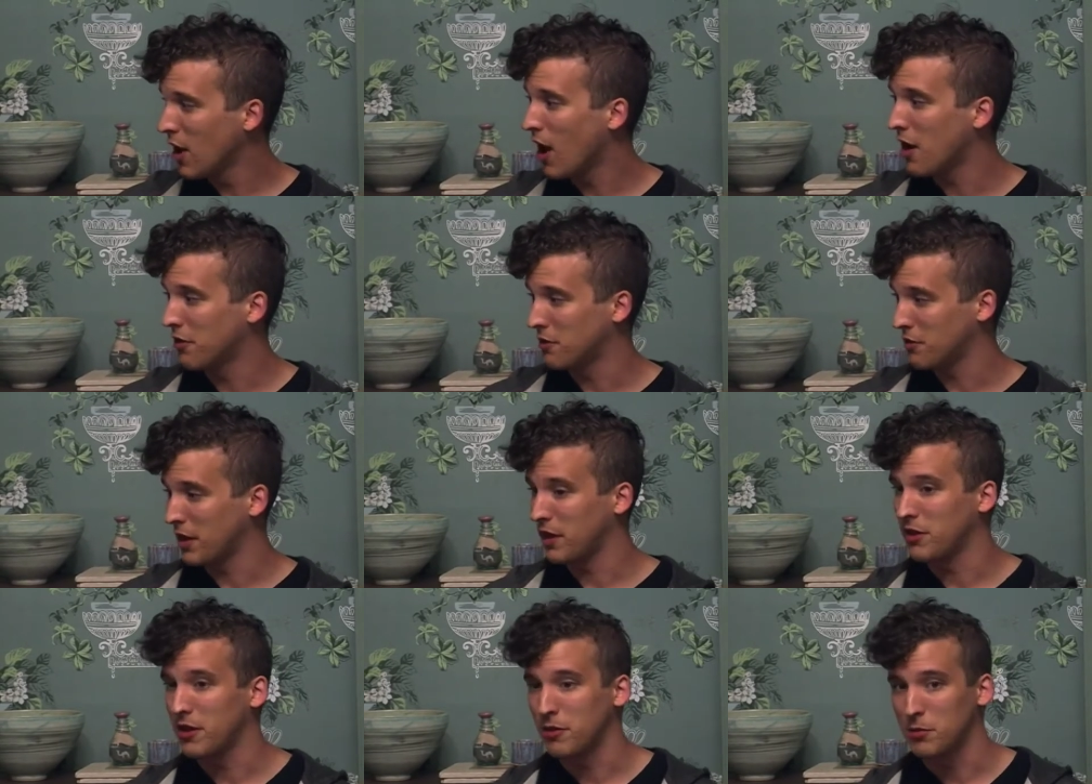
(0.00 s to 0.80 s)
other
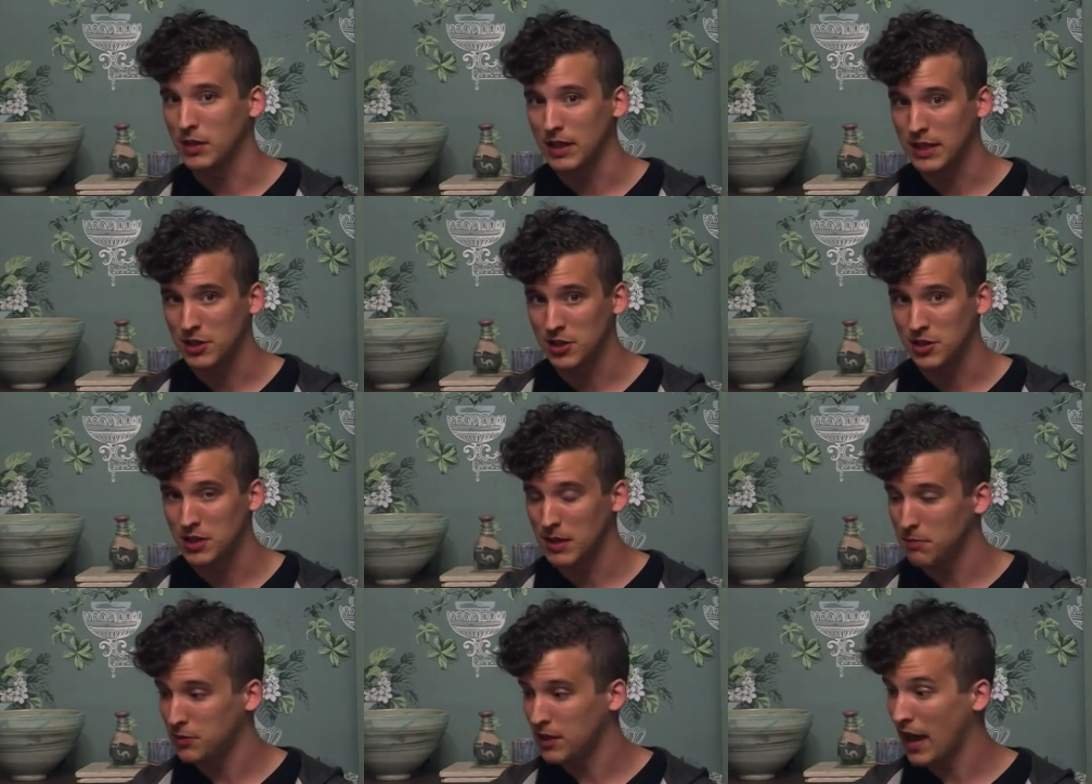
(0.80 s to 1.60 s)
than their
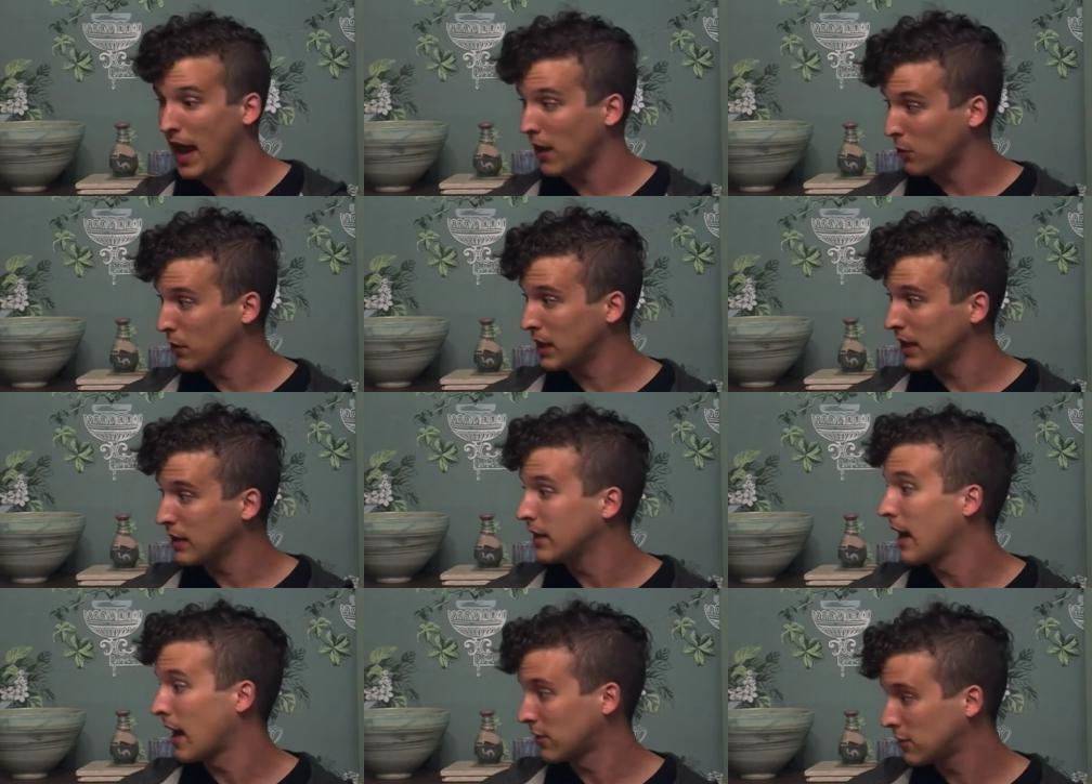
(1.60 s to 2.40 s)
relationship to equity,
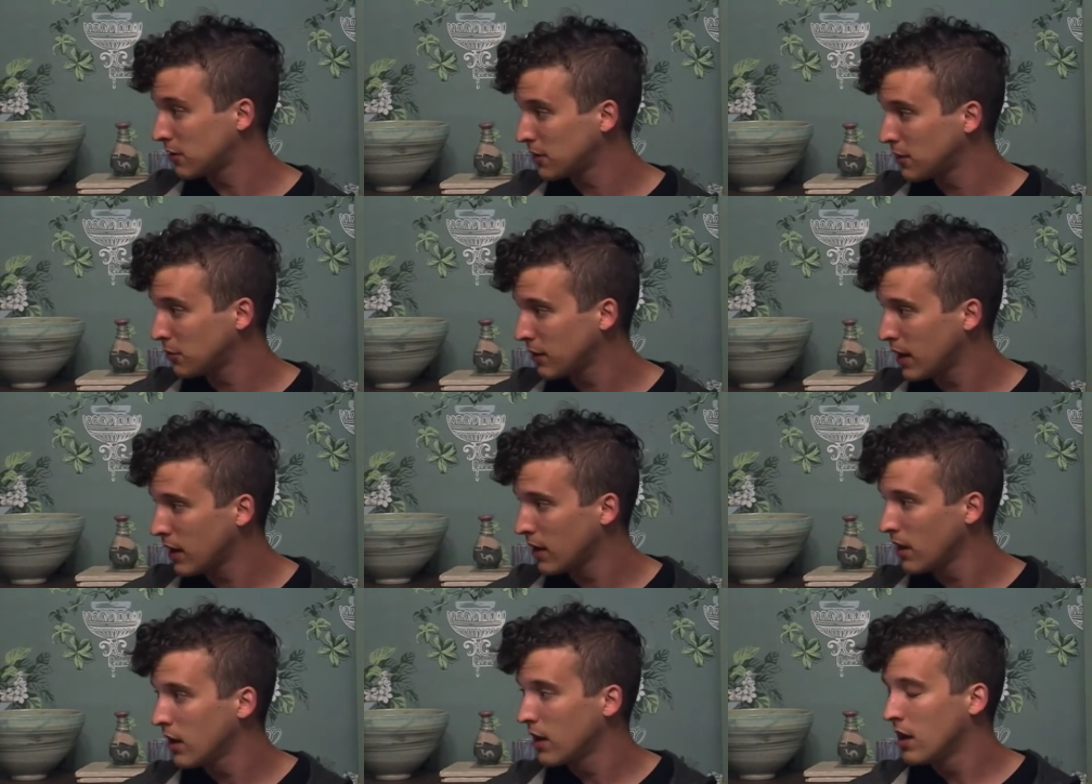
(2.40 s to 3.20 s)
the actors' union.